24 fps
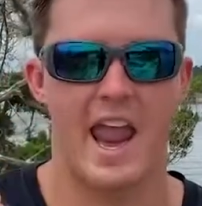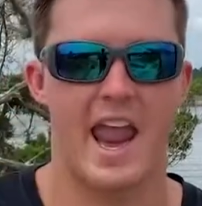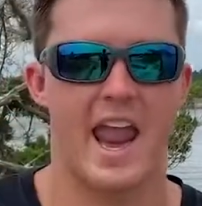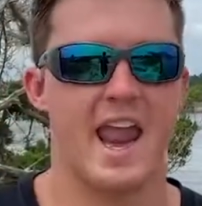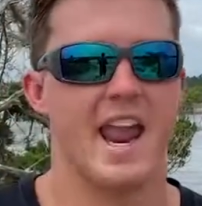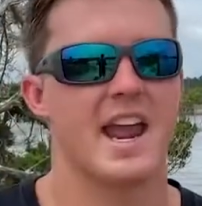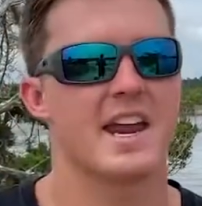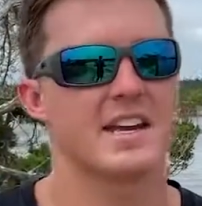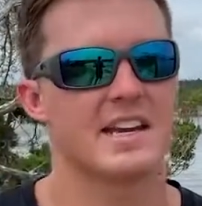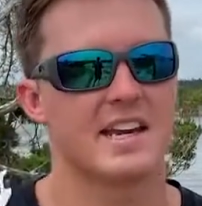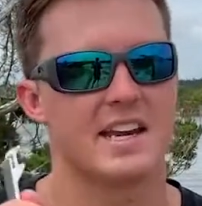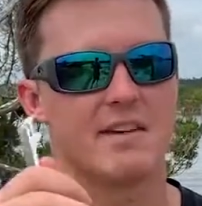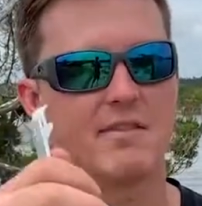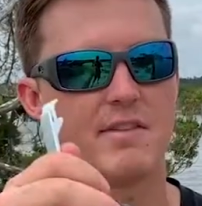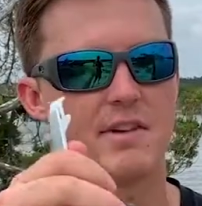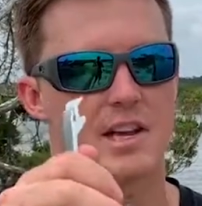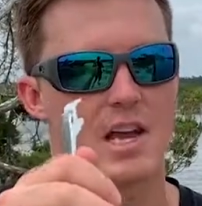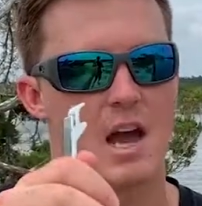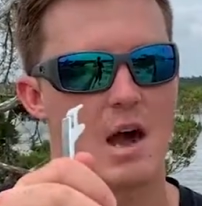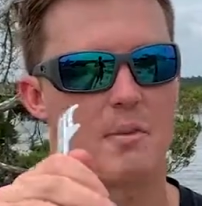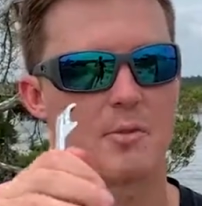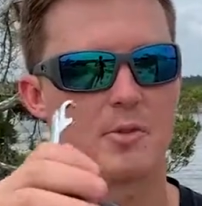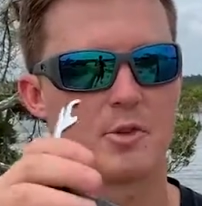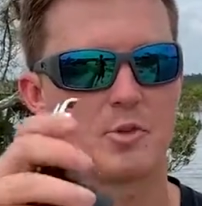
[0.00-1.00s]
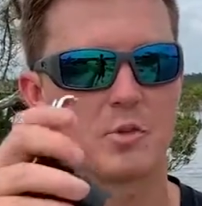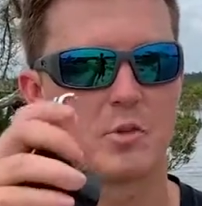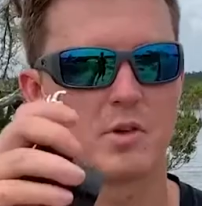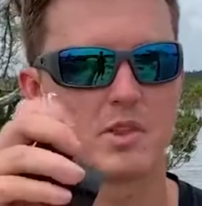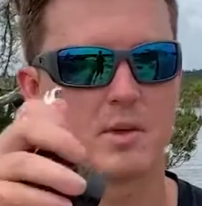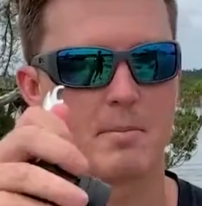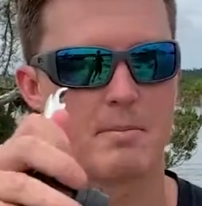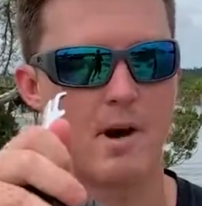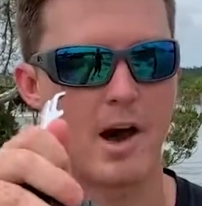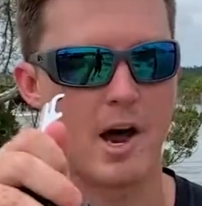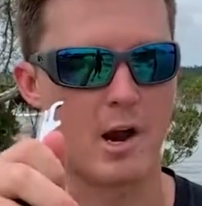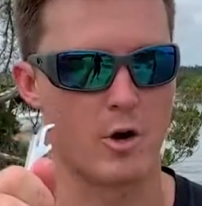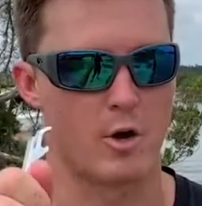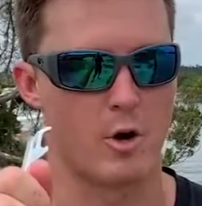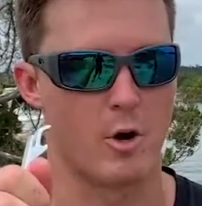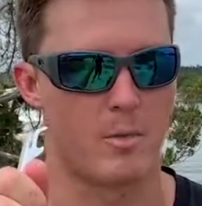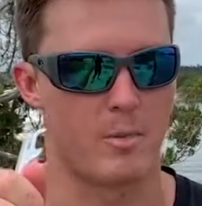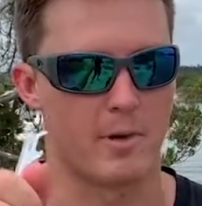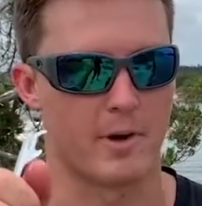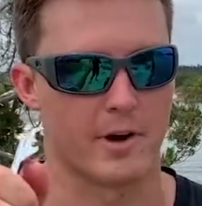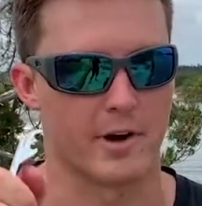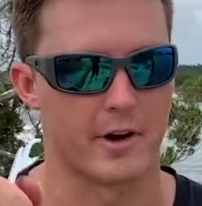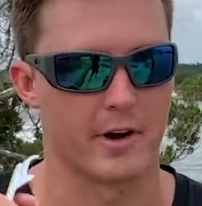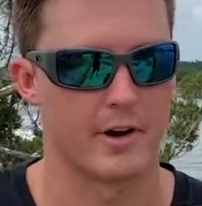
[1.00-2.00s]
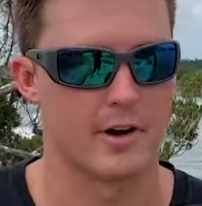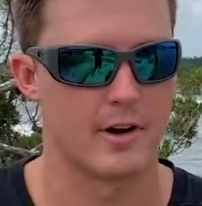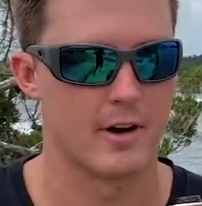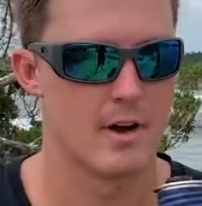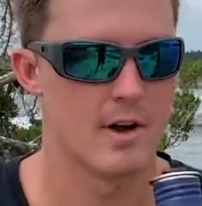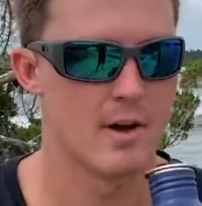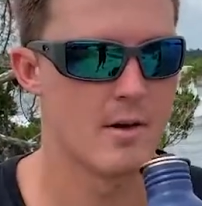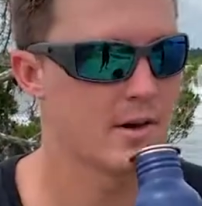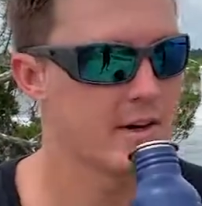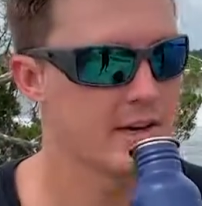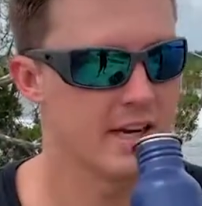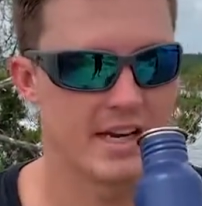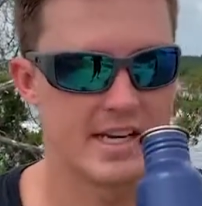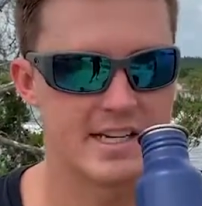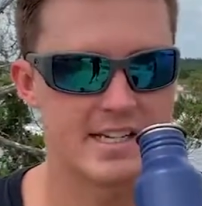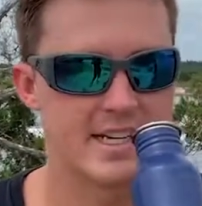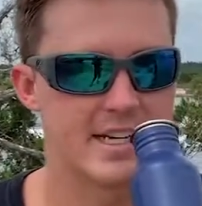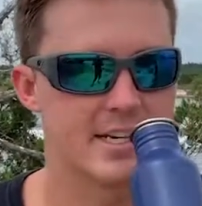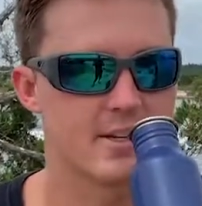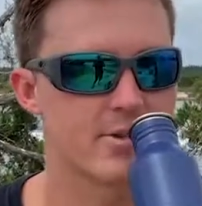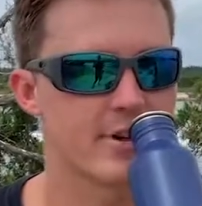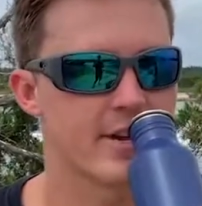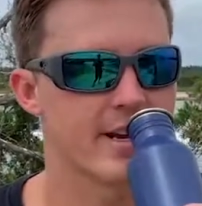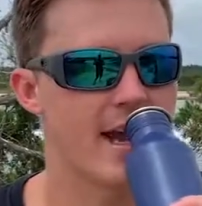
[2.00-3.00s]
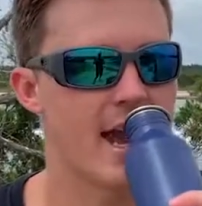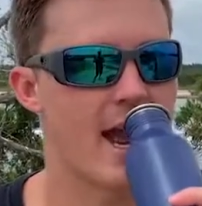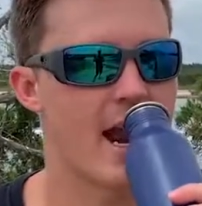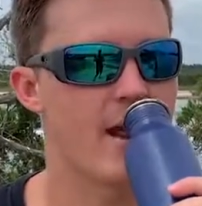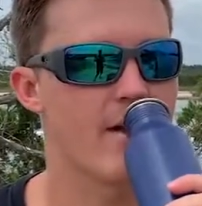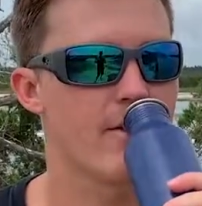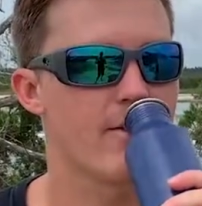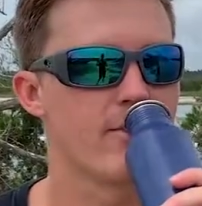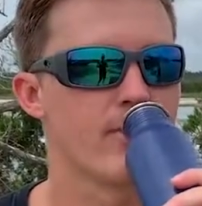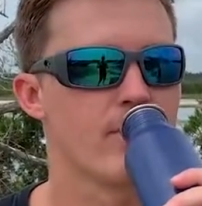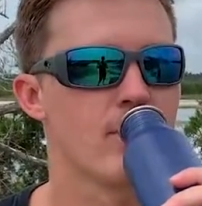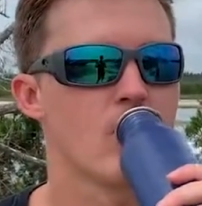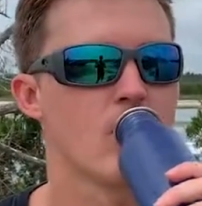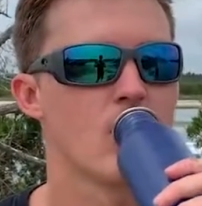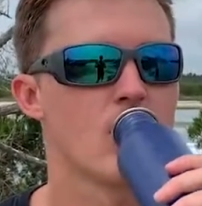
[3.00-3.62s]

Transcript: and even comes with a bottle opener. Easy to drink out of.